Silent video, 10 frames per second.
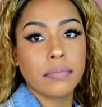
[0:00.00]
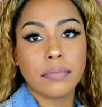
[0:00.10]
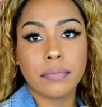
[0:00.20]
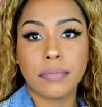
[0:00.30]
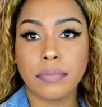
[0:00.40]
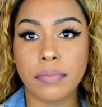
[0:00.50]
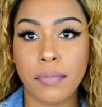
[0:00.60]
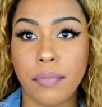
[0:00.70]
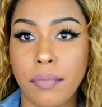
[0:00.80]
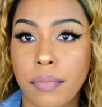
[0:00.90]

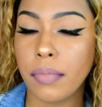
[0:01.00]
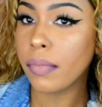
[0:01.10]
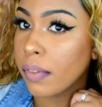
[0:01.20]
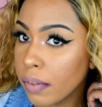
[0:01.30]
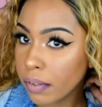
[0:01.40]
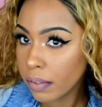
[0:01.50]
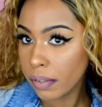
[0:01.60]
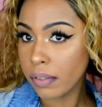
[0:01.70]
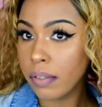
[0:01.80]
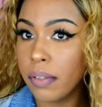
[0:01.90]

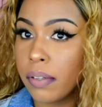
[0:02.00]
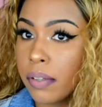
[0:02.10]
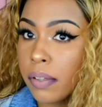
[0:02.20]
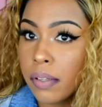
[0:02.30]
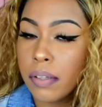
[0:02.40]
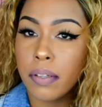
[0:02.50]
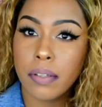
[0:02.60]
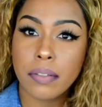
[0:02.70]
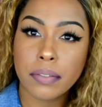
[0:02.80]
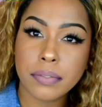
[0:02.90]

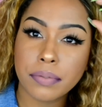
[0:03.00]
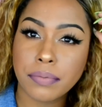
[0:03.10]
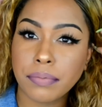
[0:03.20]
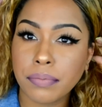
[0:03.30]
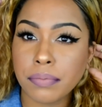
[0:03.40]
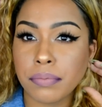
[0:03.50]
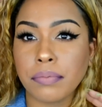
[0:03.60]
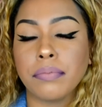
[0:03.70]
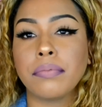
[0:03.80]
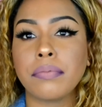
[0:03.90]

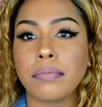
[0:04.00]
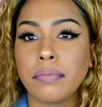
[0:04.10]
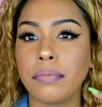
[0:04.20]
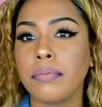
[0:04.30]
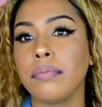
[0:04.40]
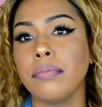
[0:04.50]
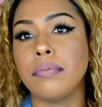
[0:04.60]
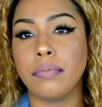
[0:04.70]
No one is speaking in this clip.